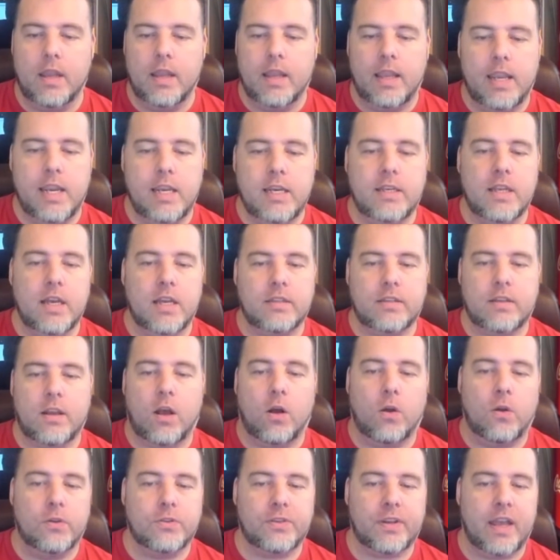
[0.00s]
He does
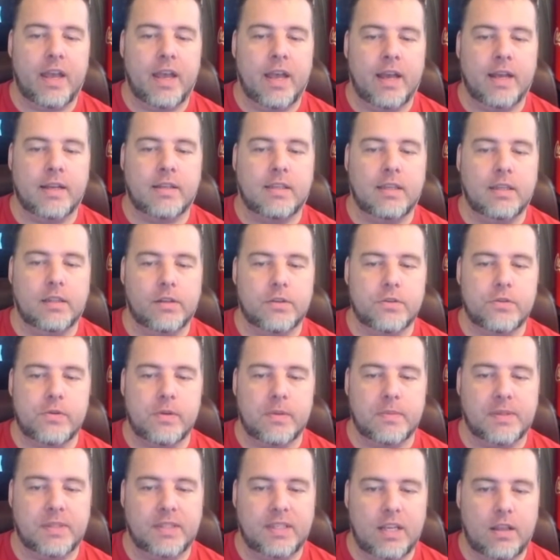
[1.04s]
also add killers to
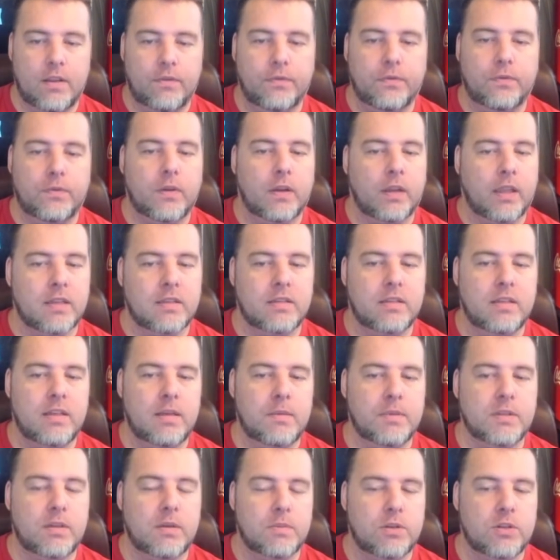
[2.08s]
himself against
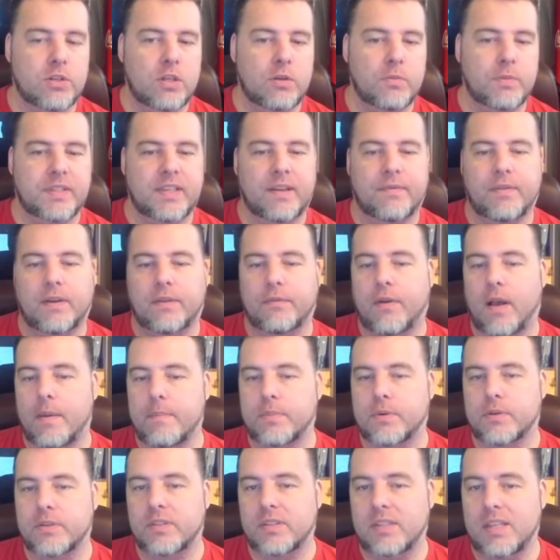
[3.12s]
demons and machine with
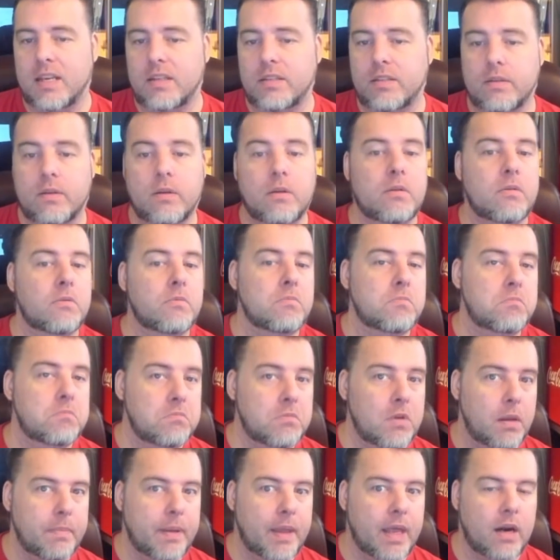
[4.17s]
75%.
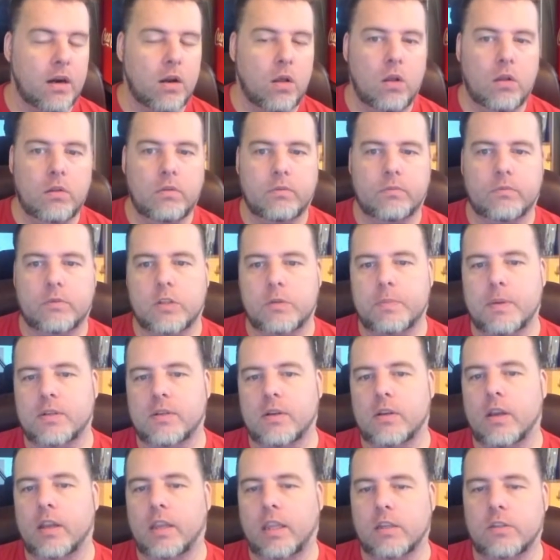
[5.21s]
Not bad at all,
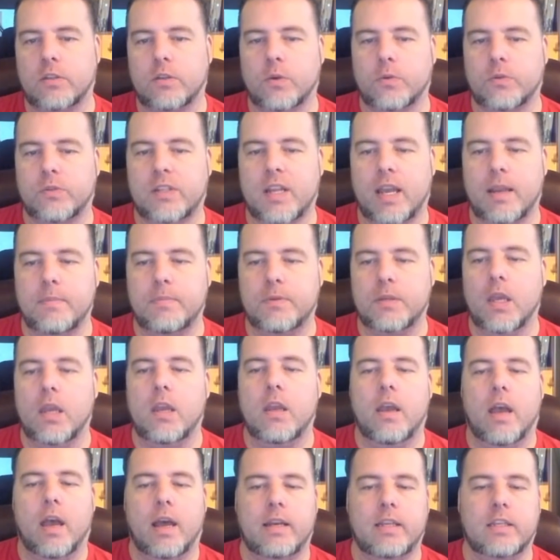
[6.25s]
especially against those types.
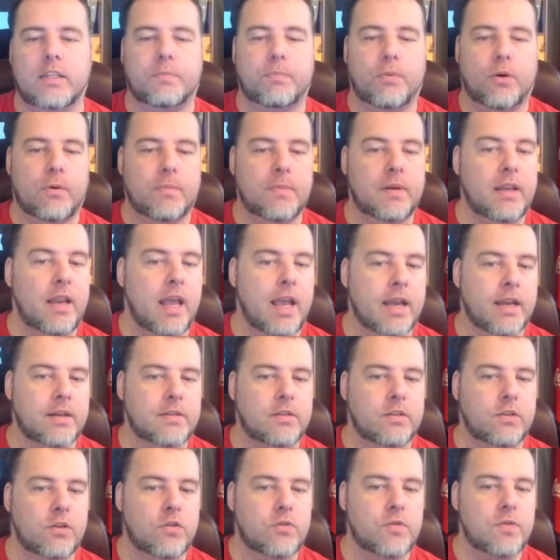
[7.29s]
And he has permanently access
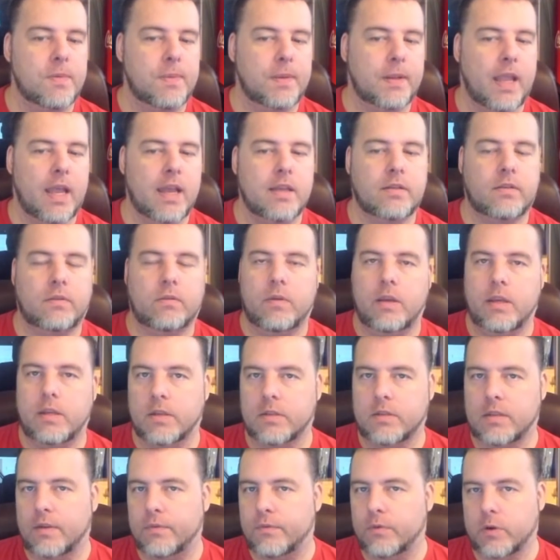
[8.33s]
to triple cast. He
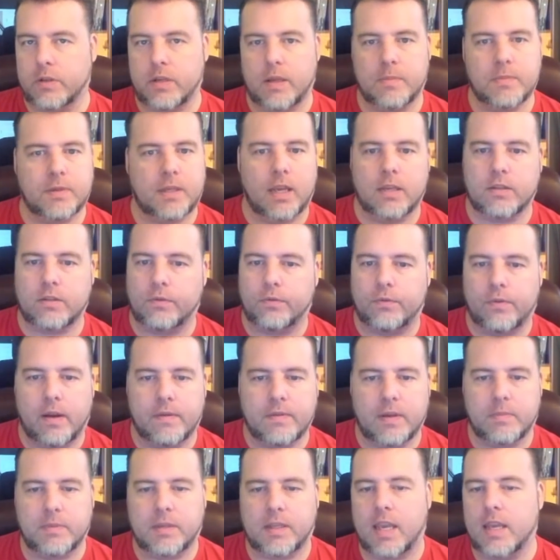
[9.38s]
doesn't have 4 times cast or 5
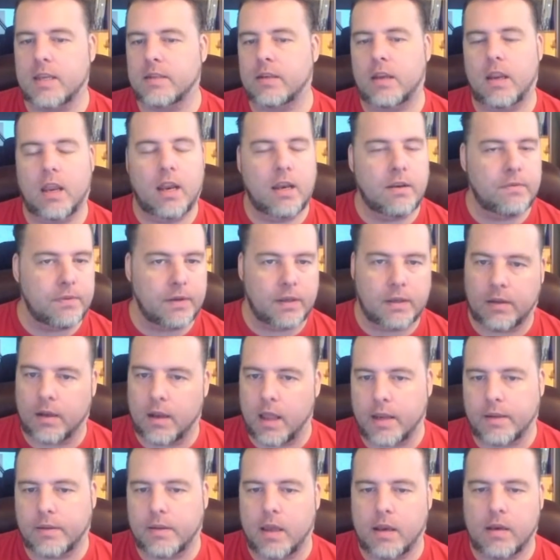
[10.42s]
times cast, anything
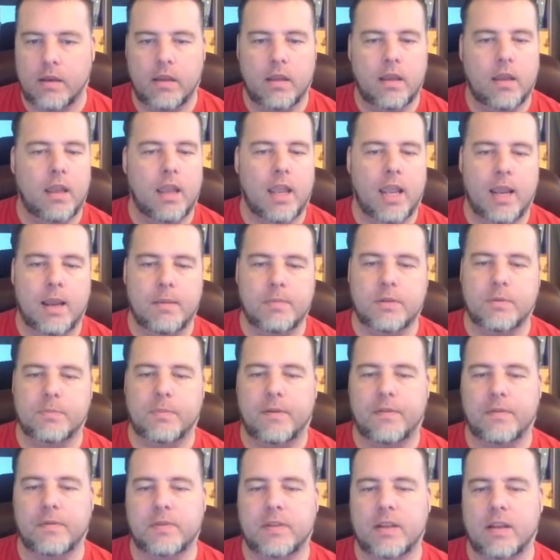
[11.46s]
like that. able to
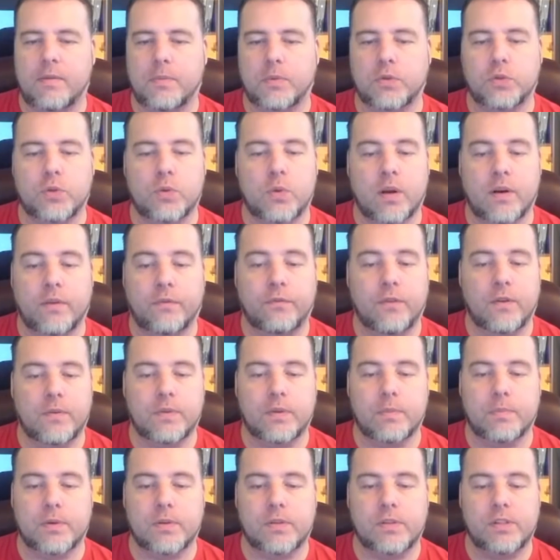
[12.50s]
buff himself with
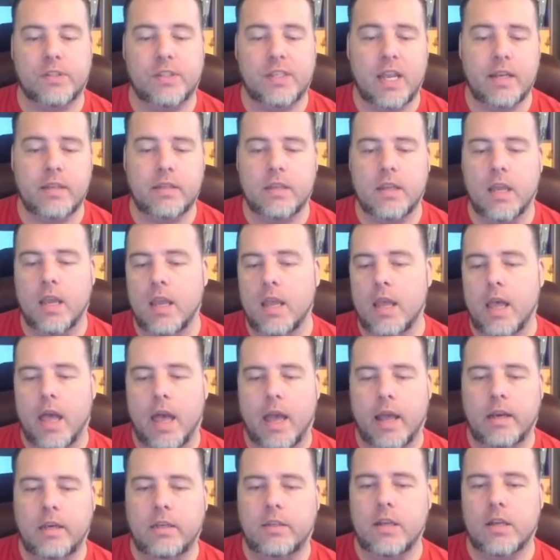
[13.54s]
250%,
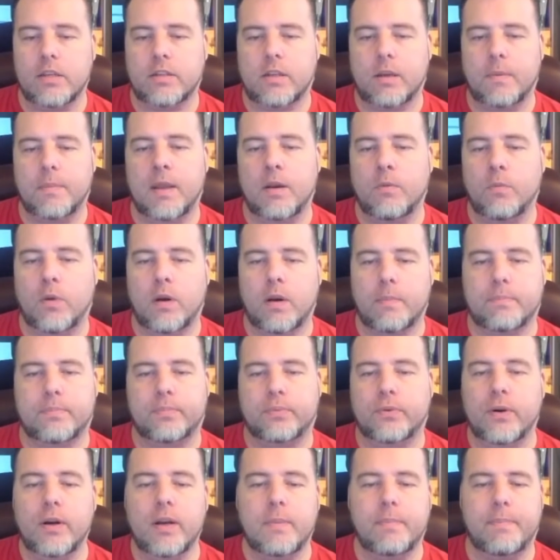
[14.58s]
and he does come in with a
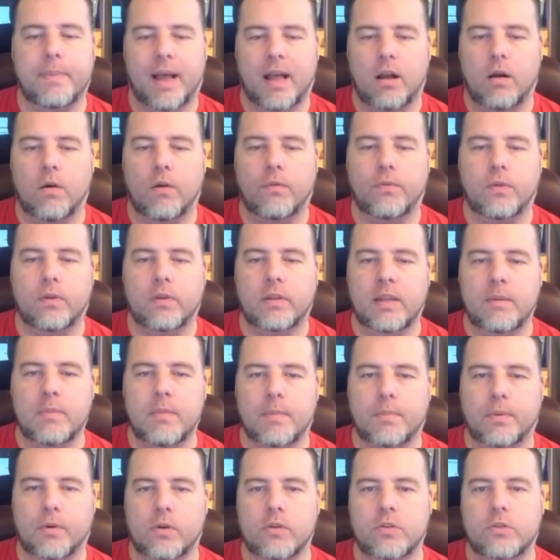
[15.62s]
pretty powerful limit
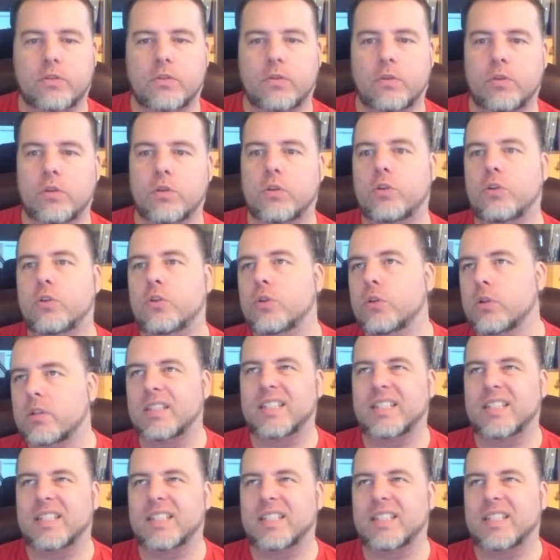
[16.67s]
burst, so you could